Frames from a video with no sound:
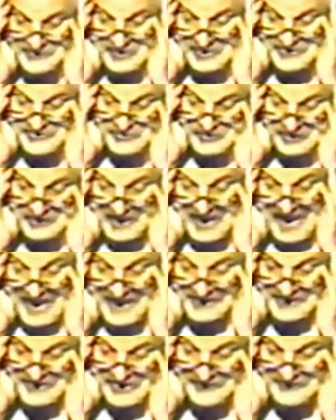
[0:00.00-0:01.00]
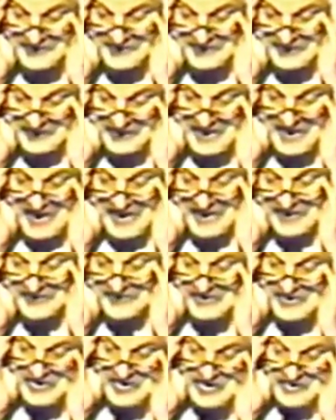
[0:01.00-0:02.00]
where you will lack nothing, a land
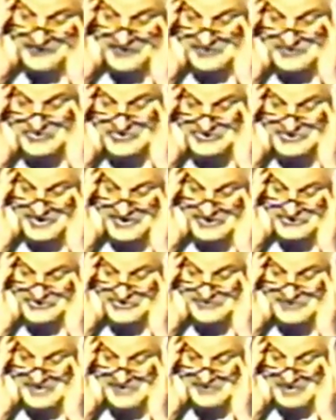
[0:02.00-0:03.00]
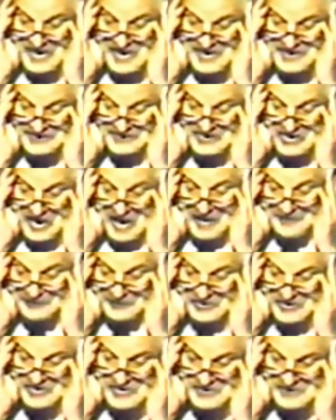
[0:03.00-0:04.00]
from whose hills you may mine
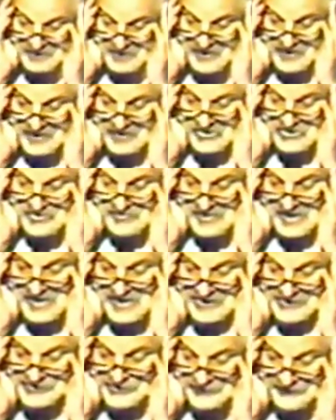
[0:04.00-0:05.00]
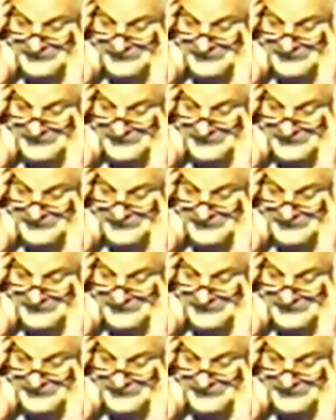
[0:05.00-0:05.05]
copper. You may eat your